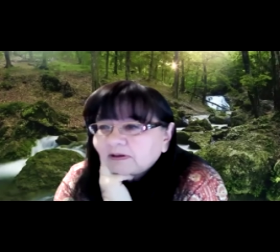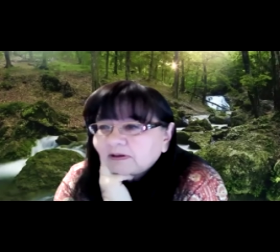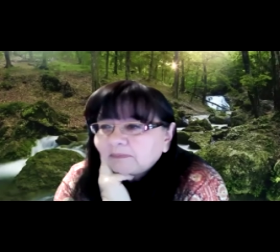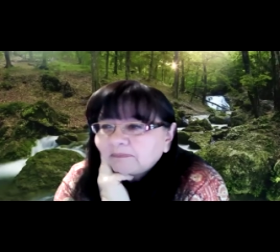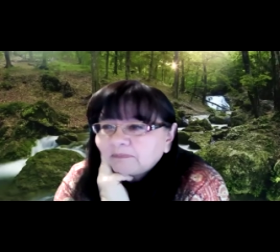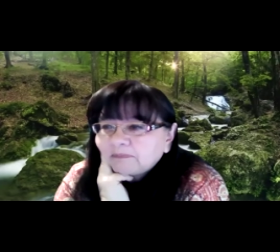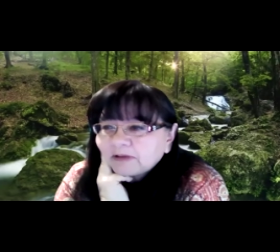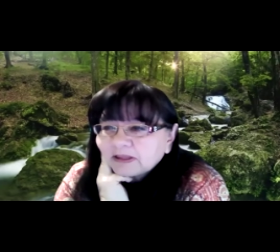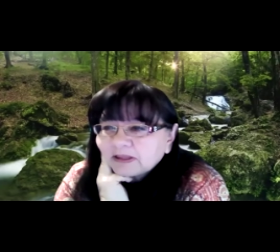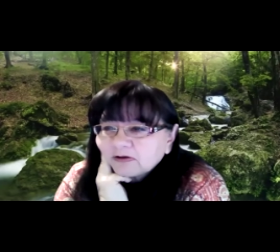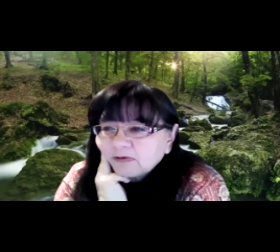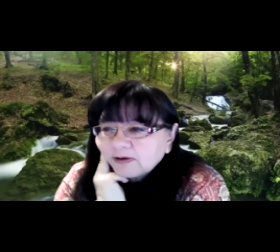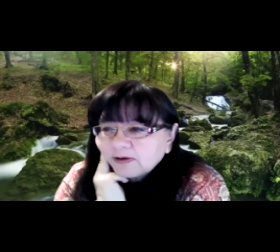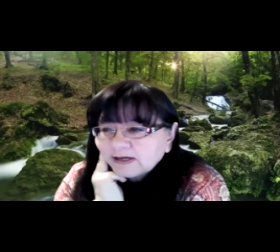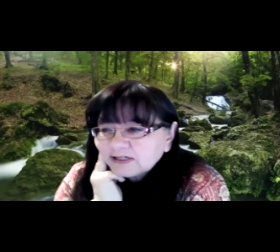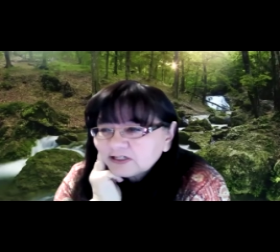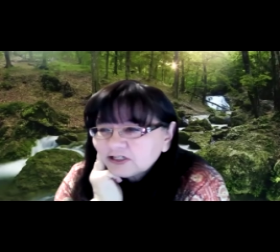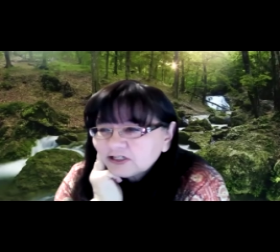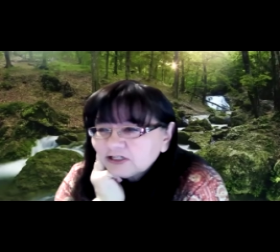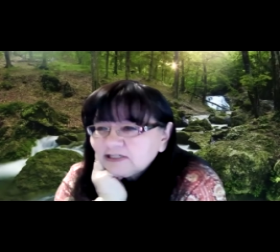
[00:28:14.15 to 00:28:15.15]
But the
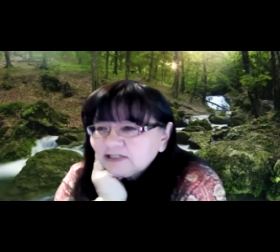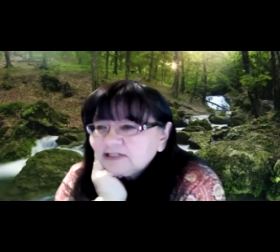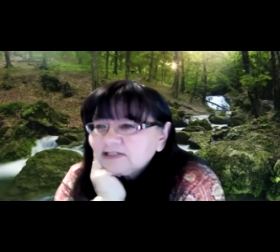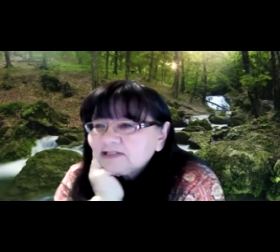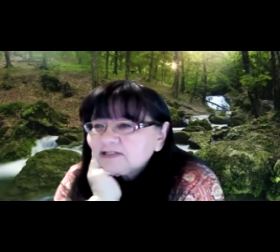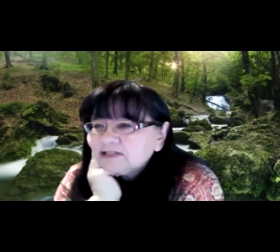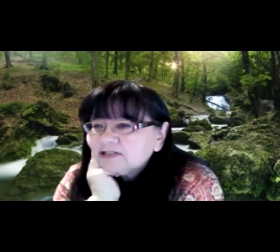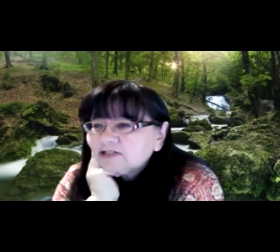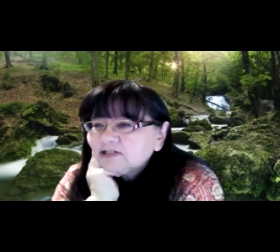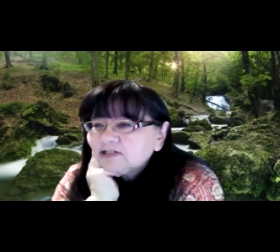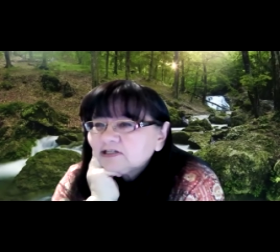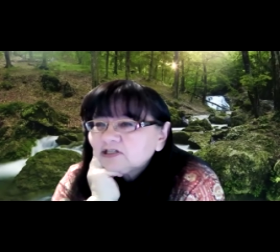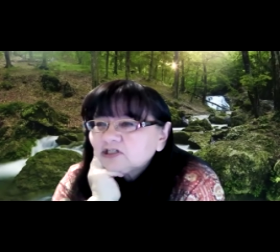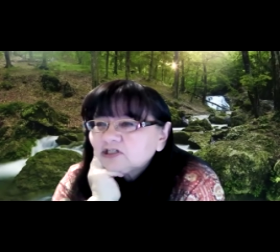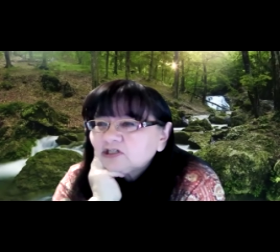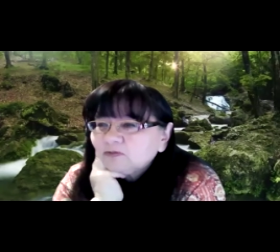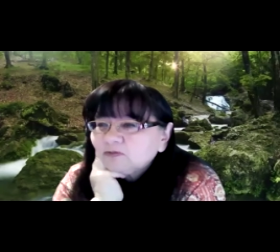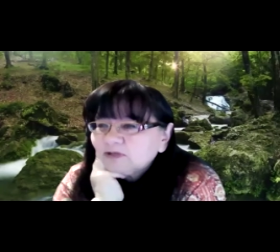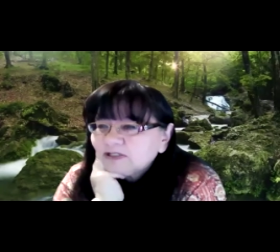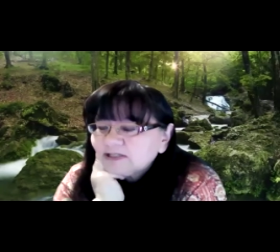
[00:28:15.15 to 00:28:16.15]
question is
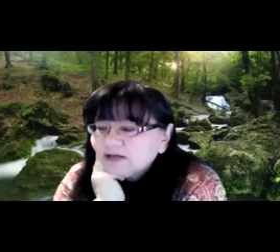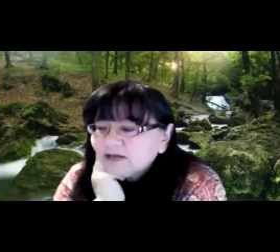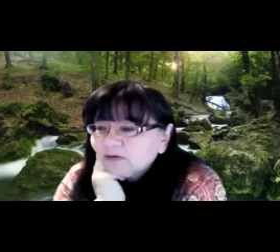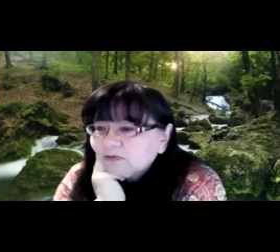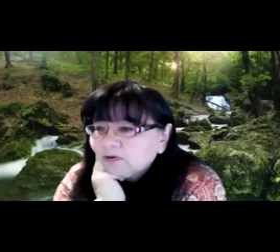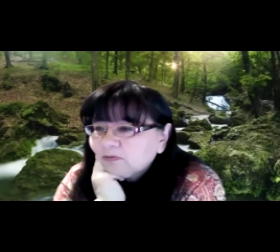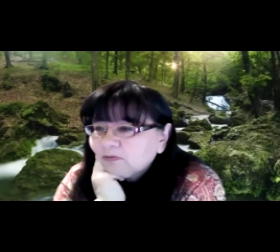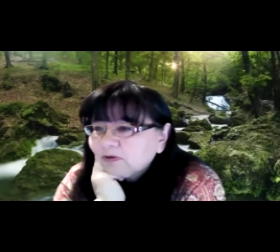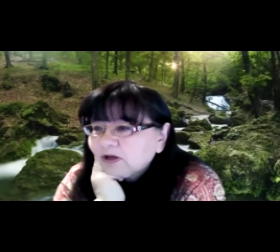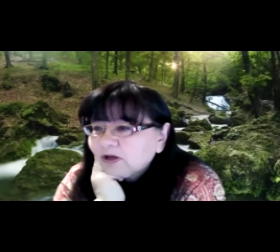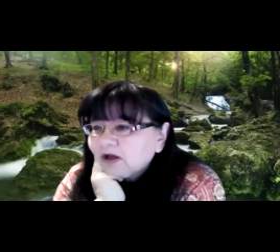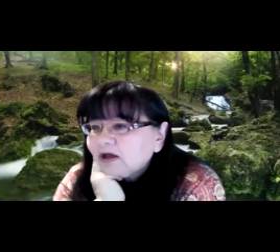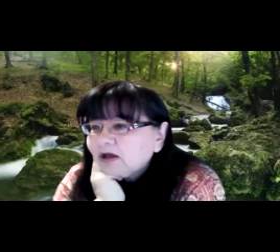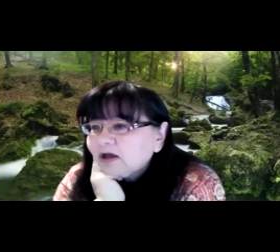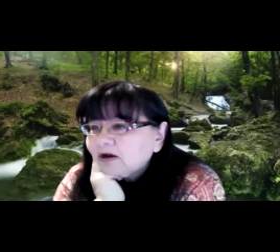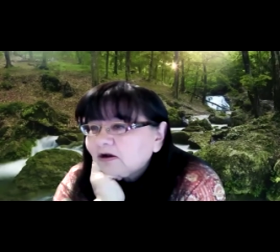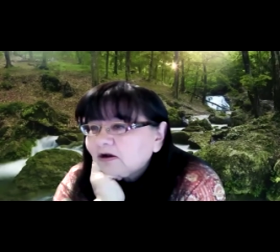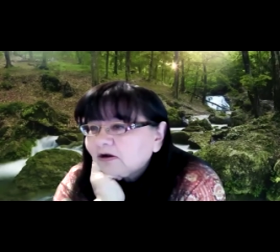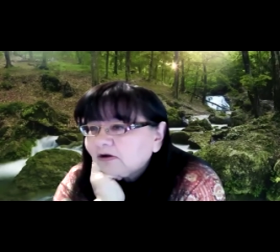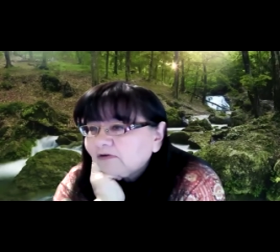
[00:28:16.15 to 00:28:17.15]
that should we say where we
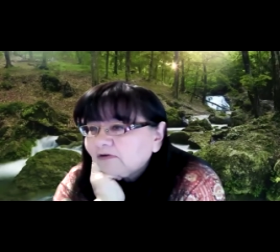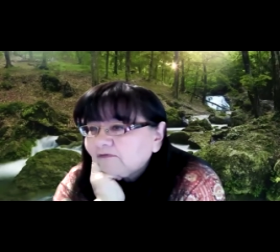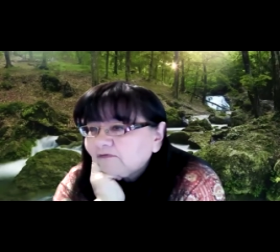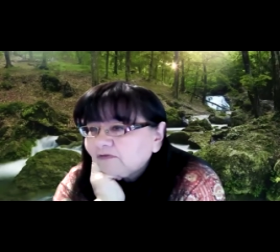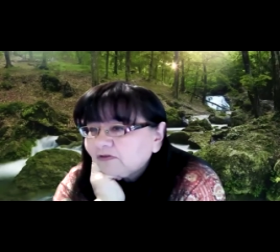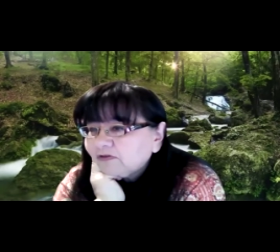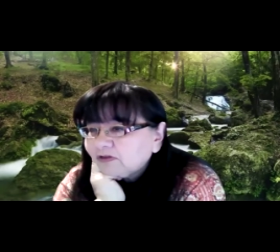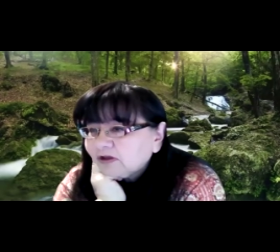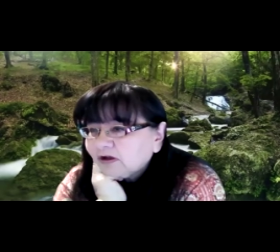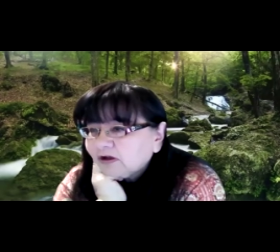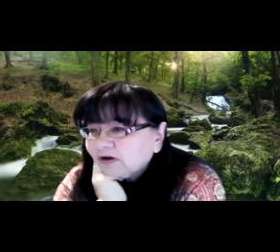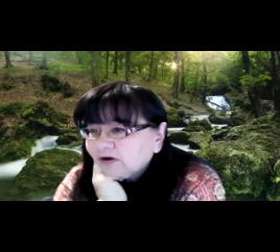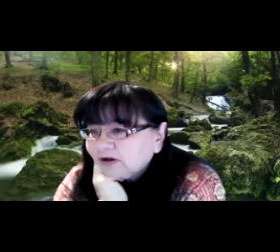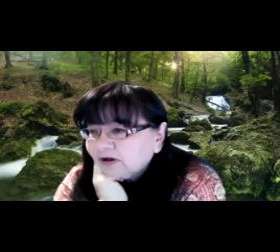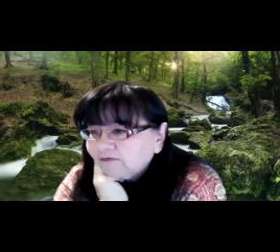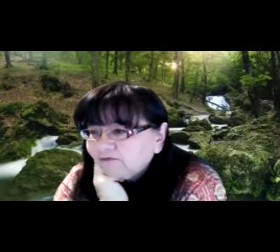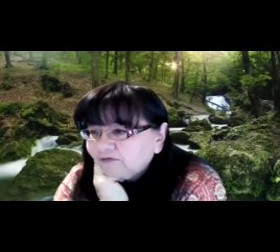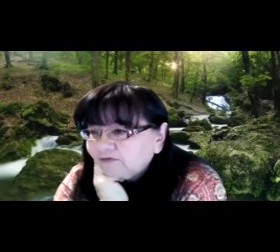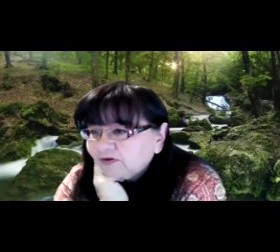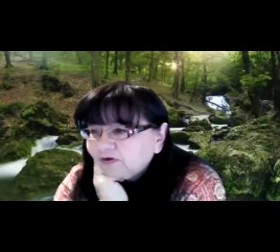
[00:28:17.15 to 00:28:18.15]
got our
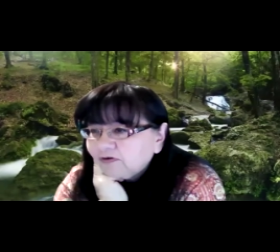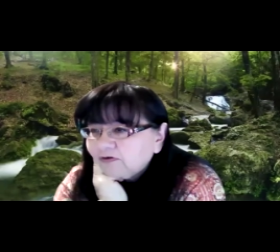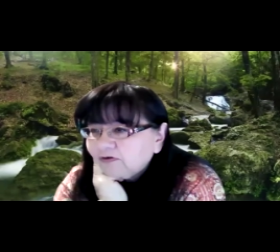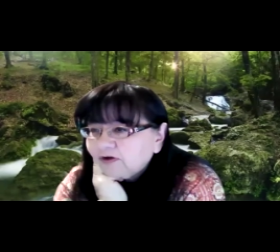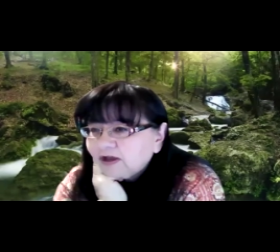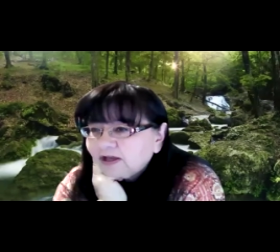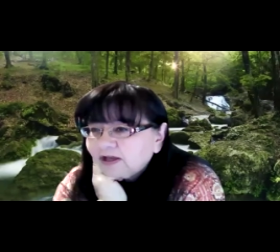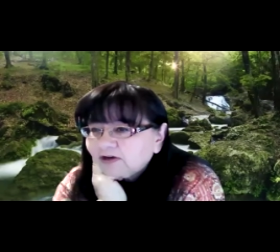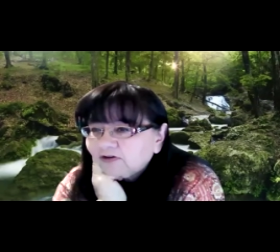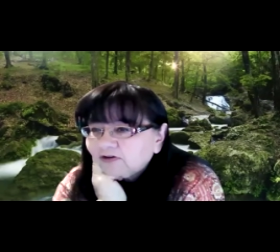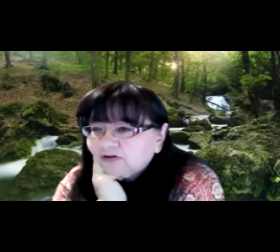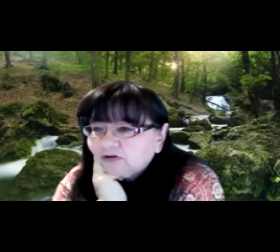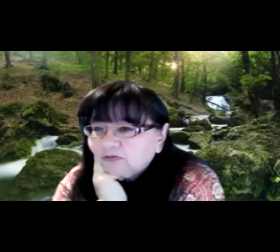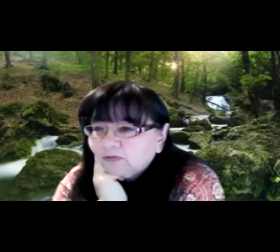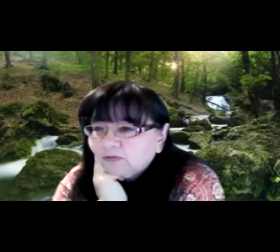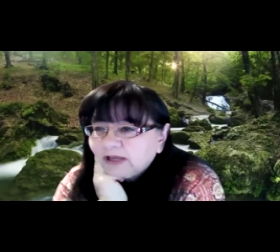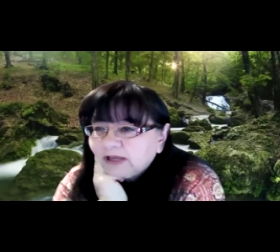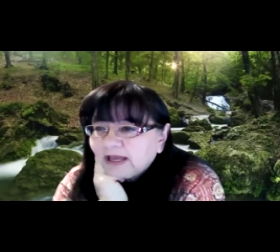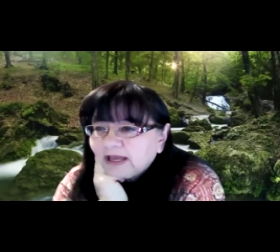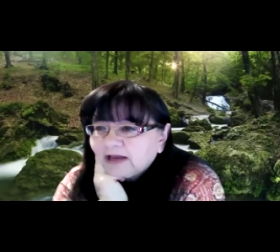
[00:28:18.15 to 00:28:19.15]
info, and
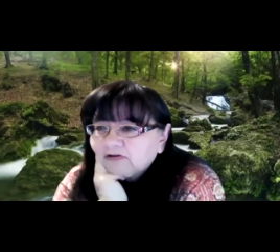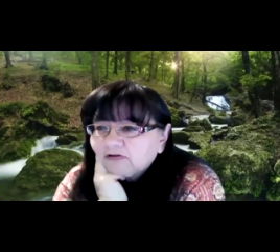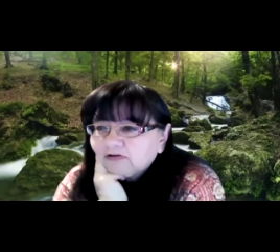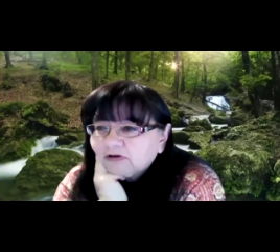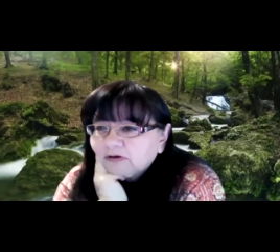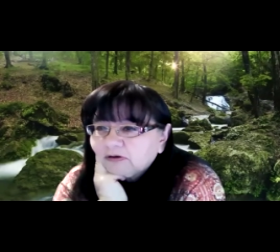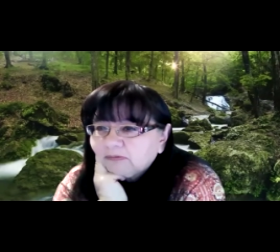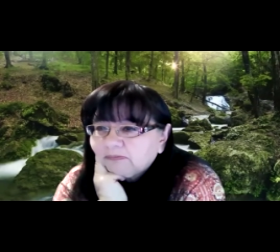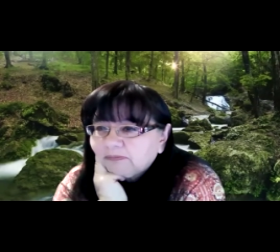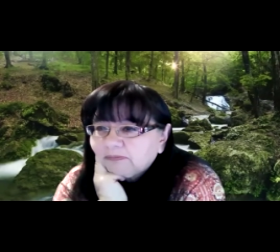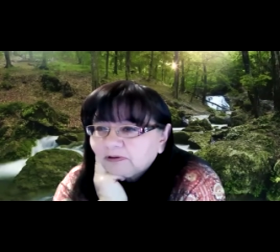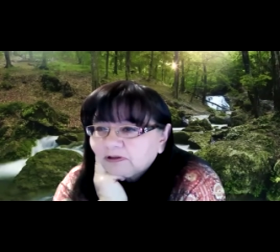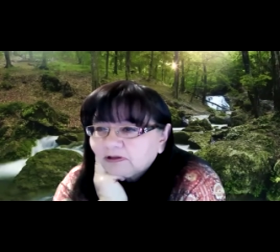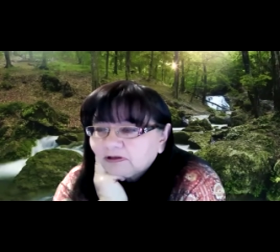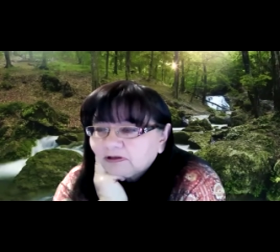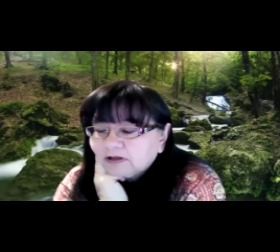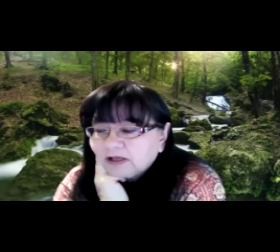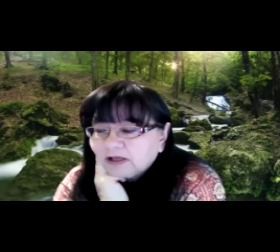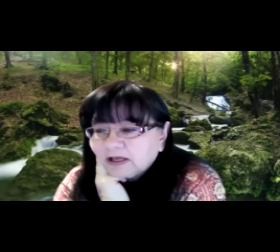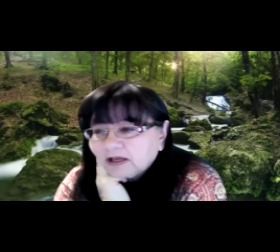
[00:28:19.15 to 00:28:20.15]
should we actually
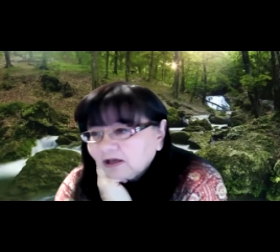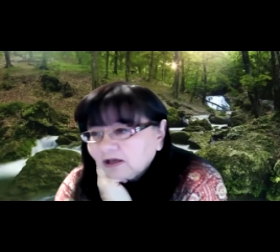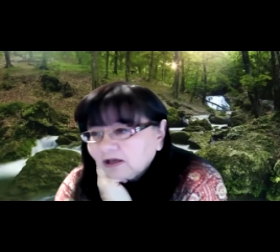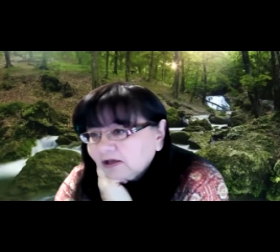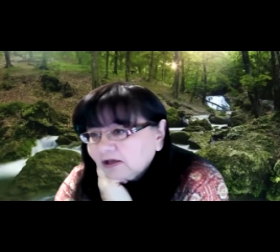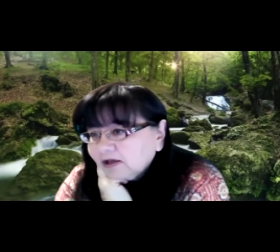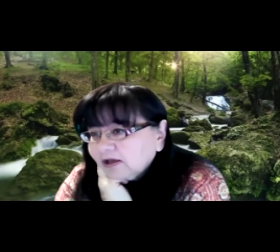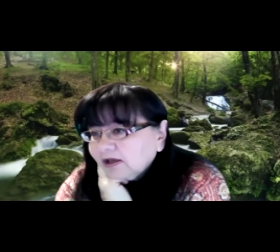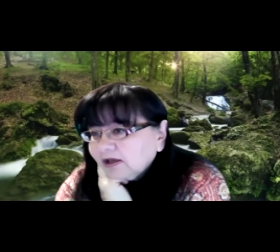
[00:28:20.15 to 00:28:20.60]
put the link?